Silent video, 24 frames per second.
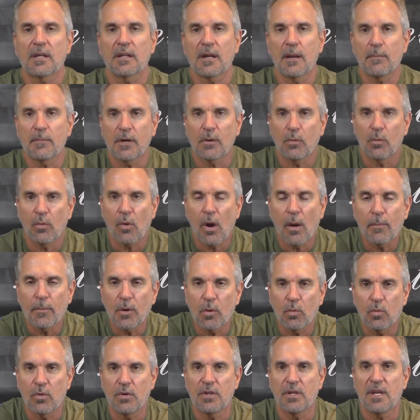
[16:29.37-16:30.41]
And I'm gonna
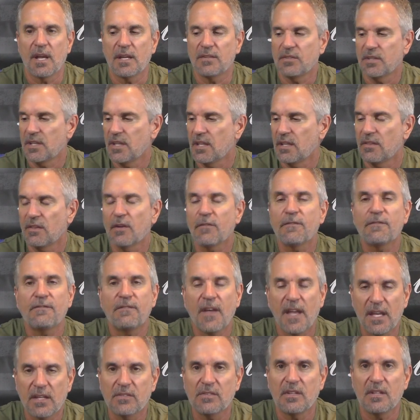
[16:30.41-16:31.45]
warn you guys again, they're
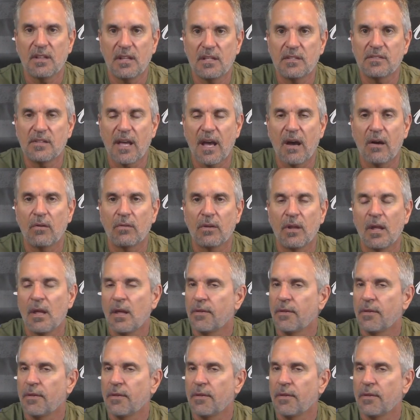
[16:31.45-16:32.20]
phasing these out.